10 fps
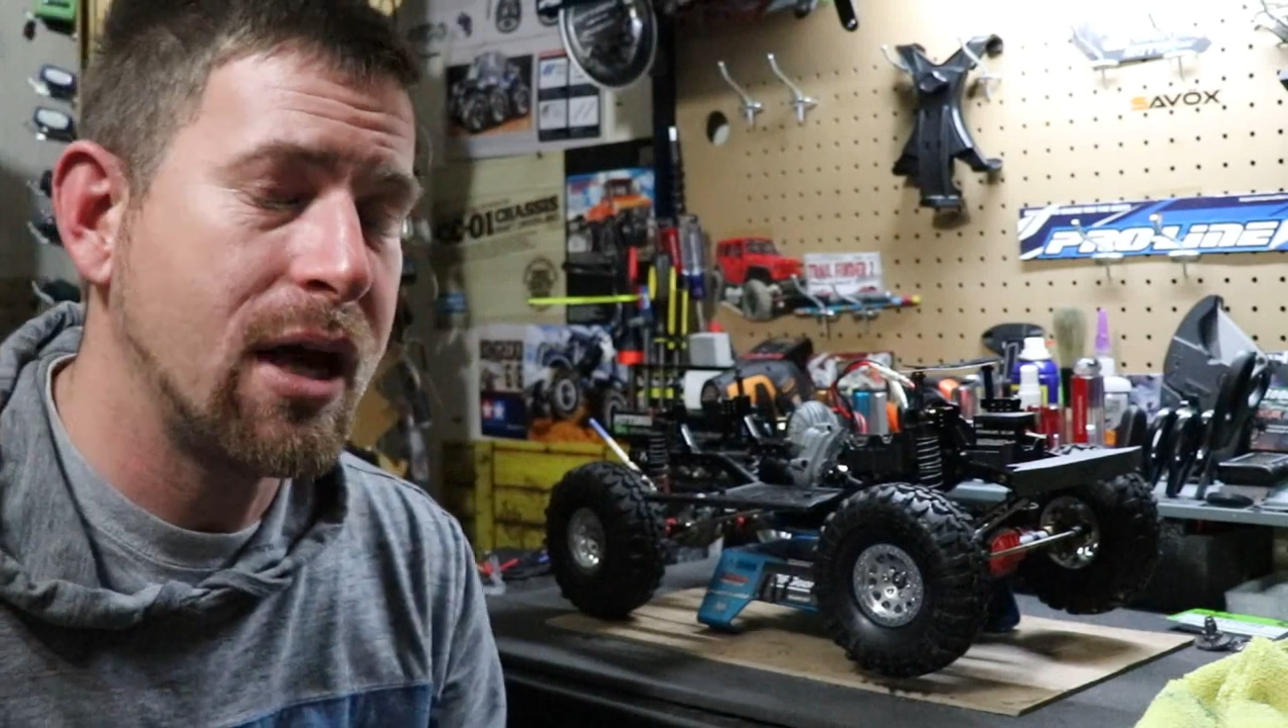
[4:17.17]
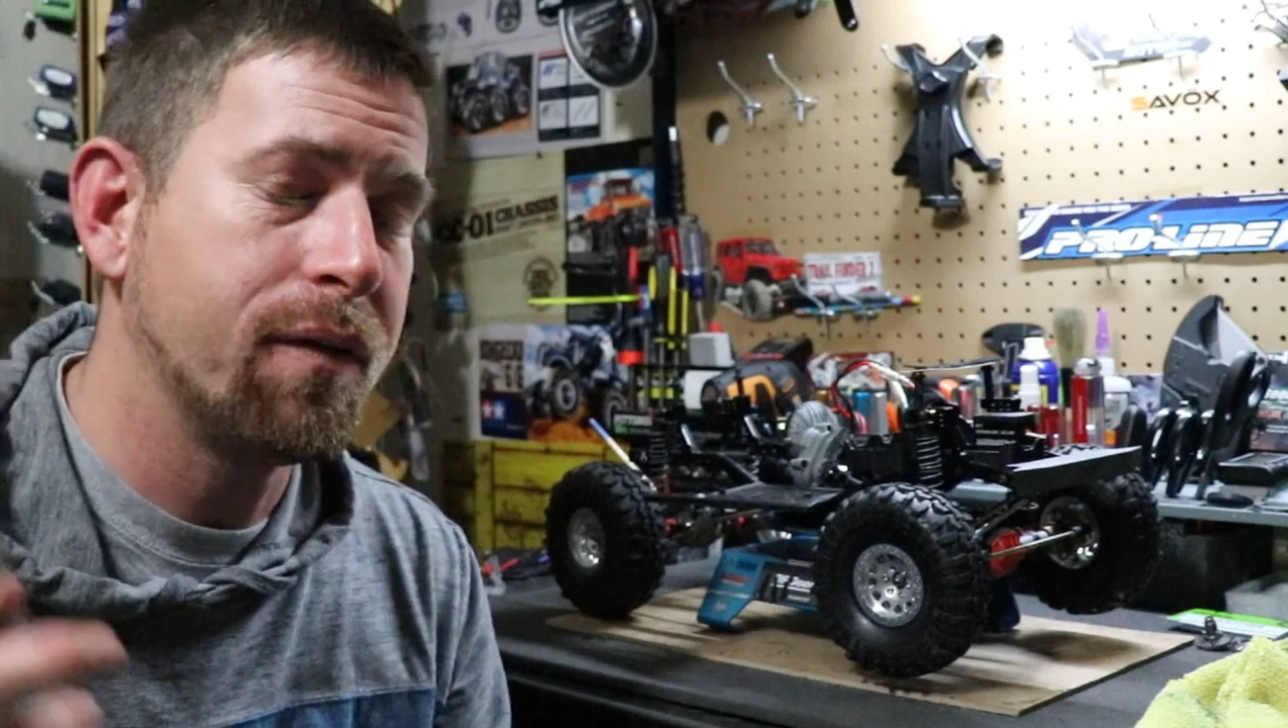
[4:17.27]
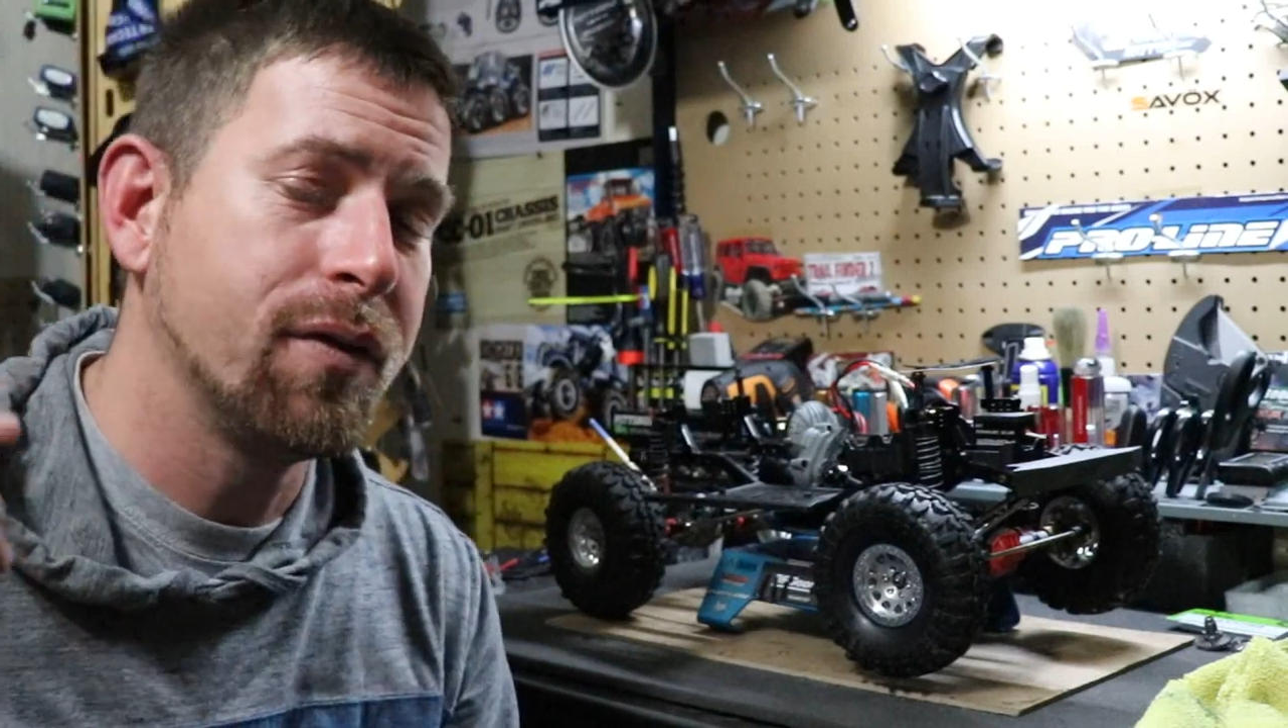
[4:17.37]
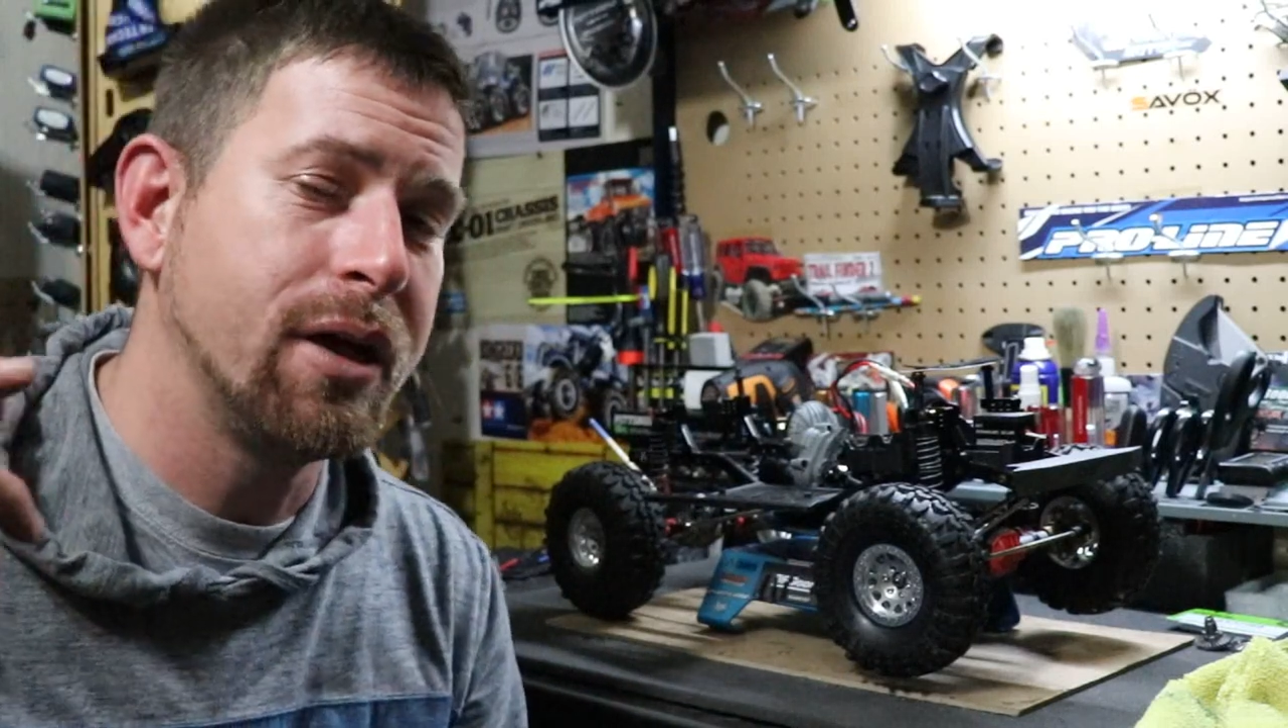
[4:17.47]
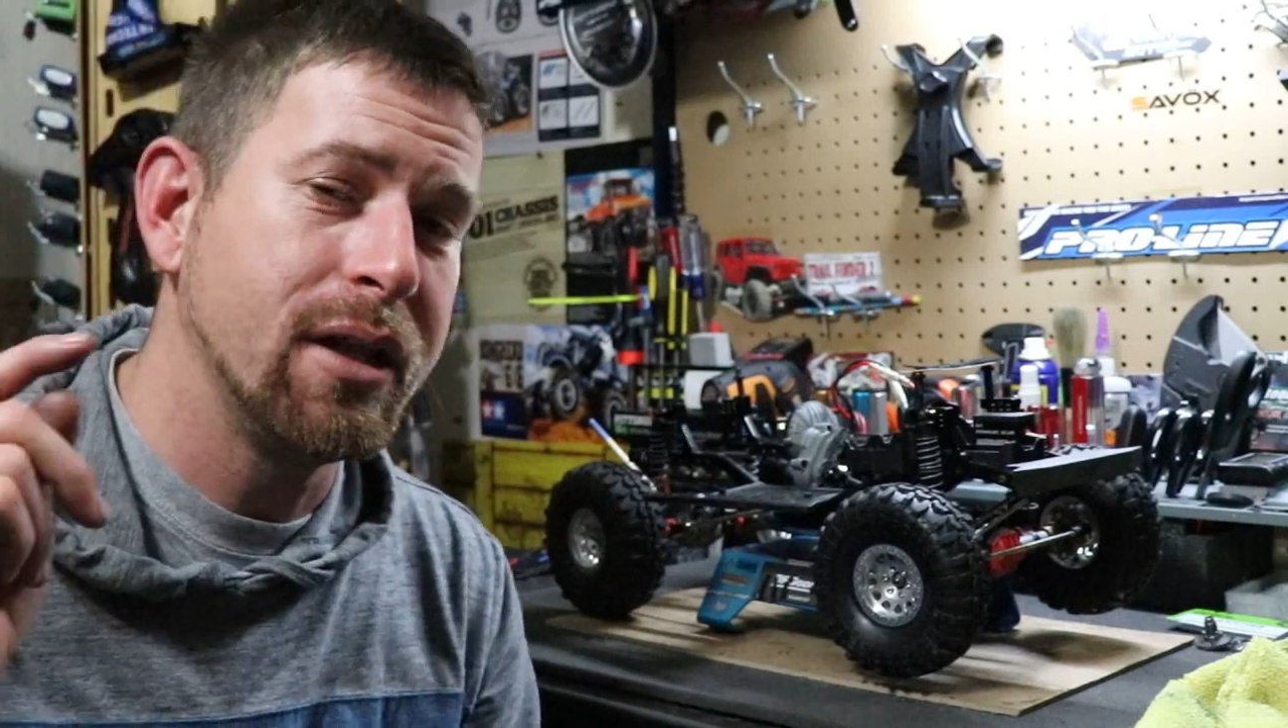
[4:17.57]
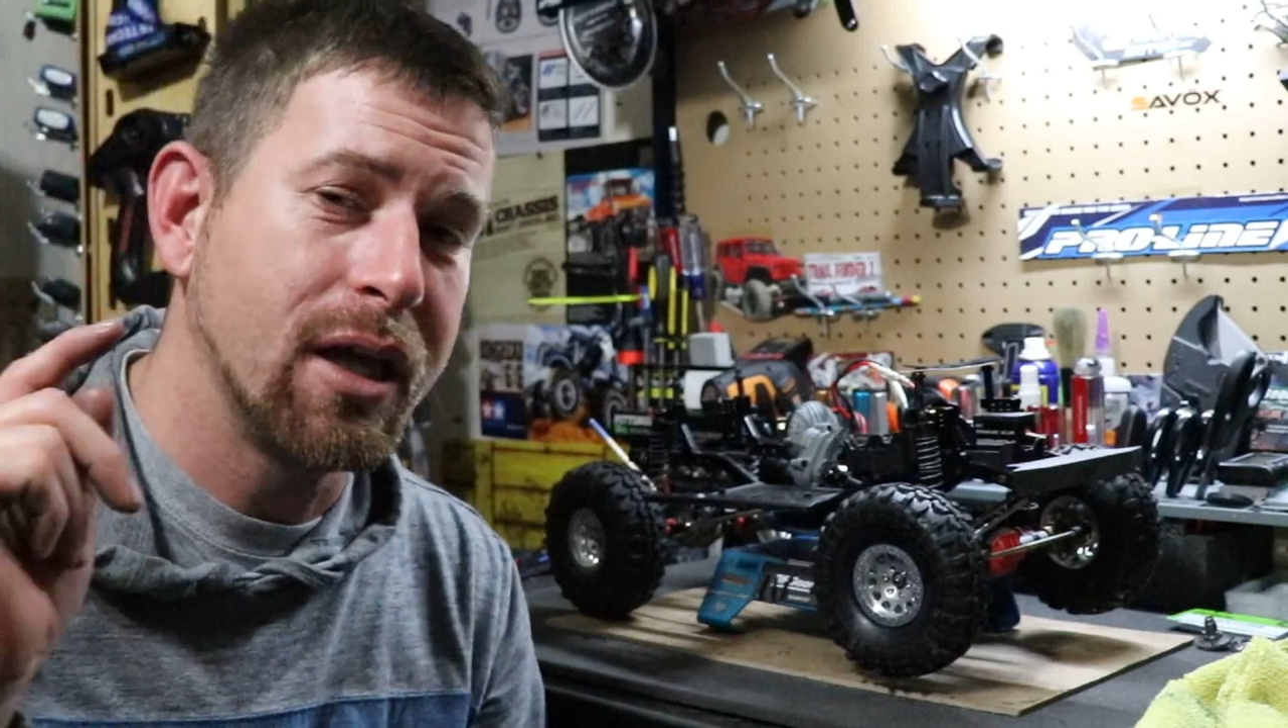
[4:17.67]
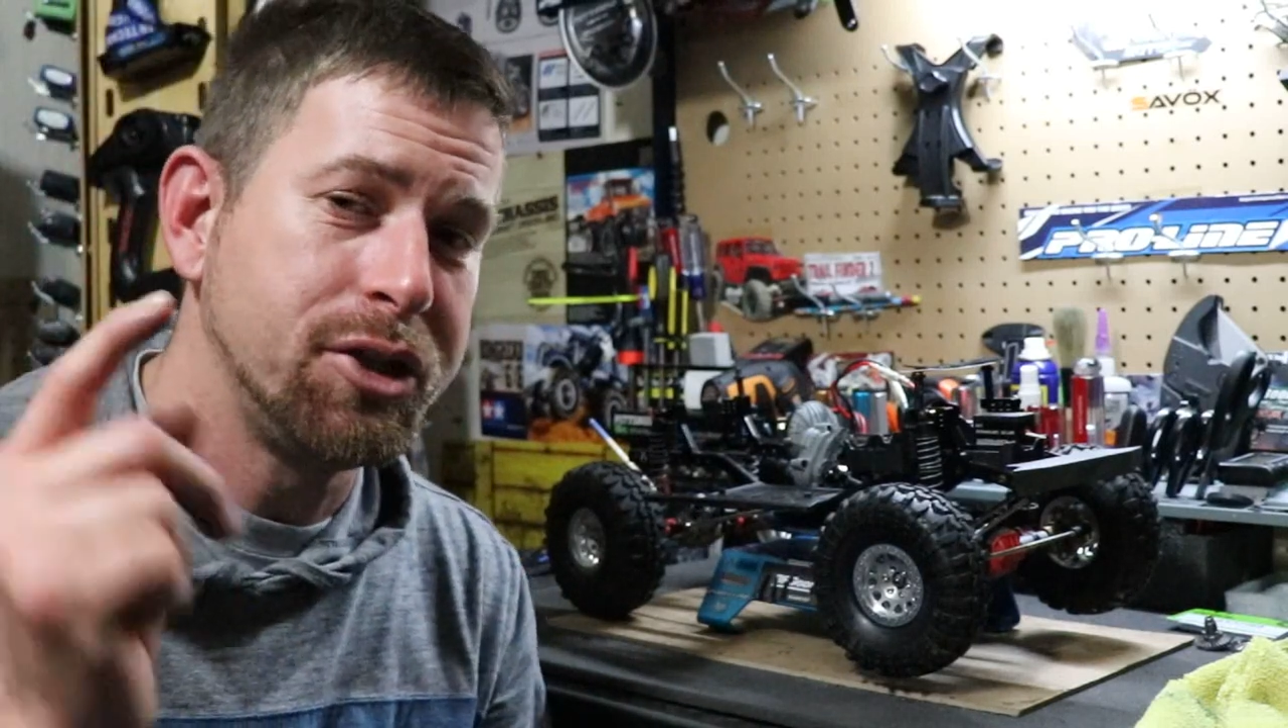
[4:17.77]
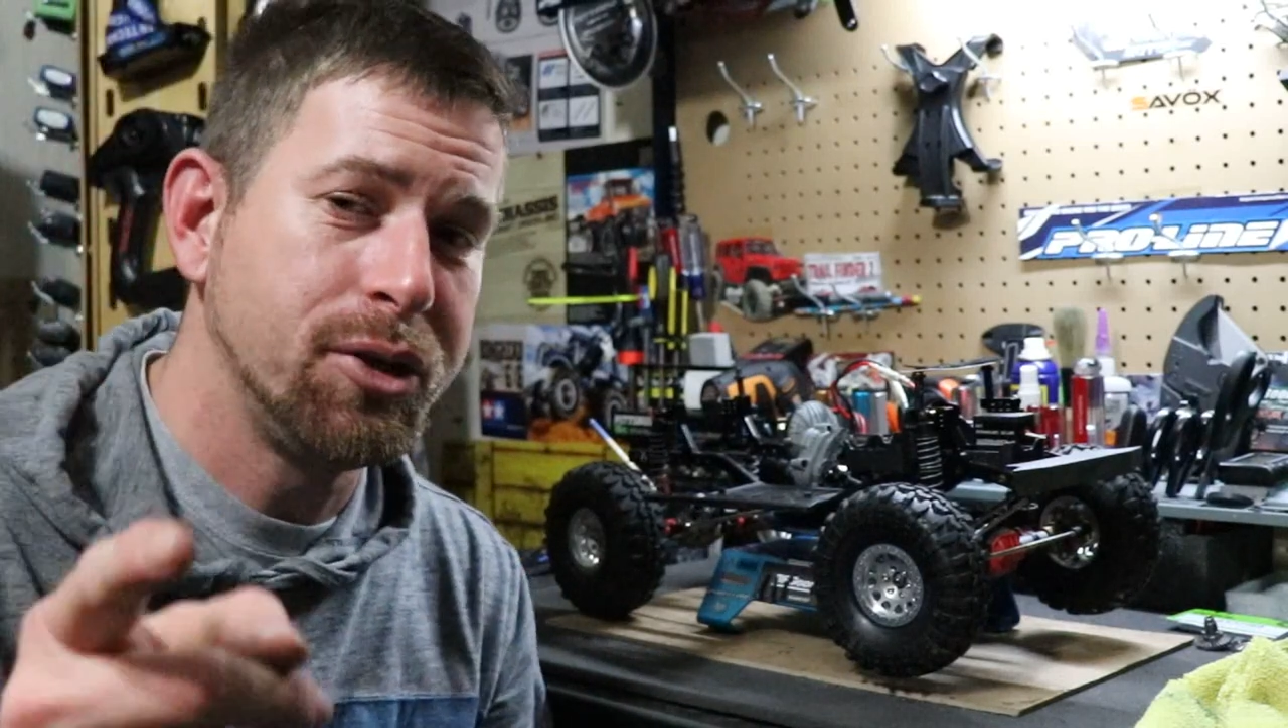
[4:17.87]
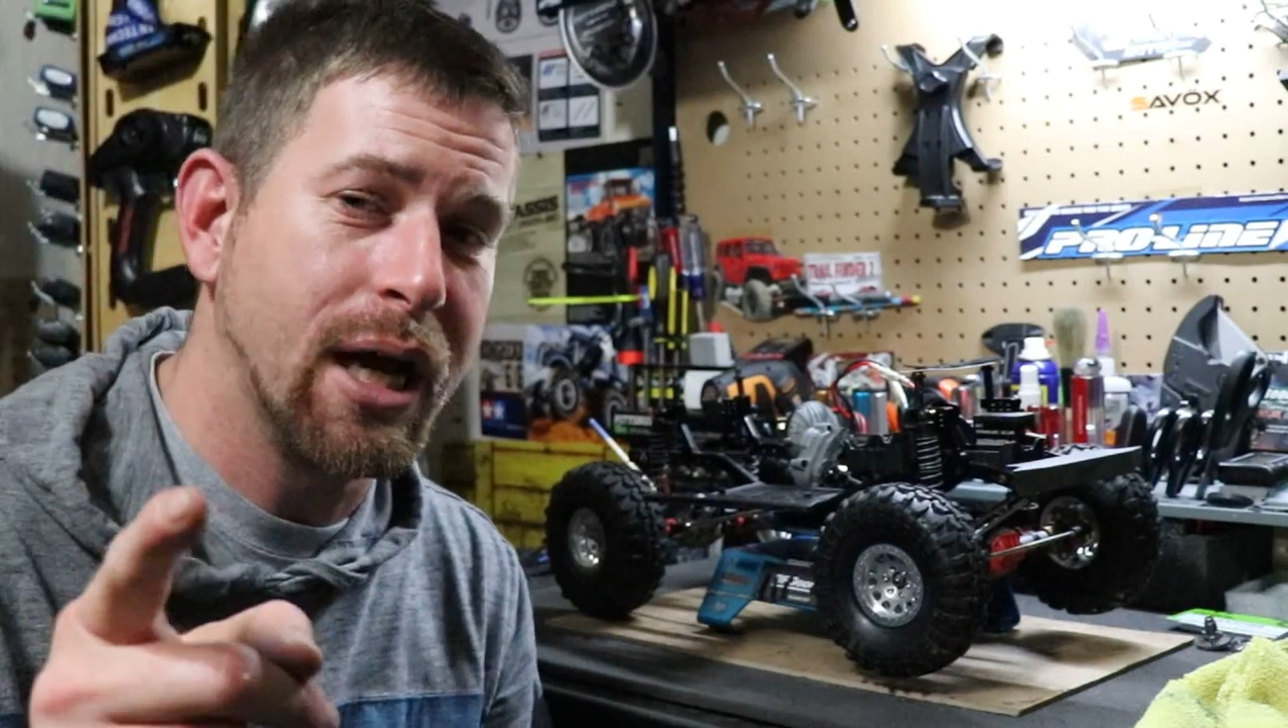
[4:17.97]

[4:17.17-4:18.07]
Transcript: definitely let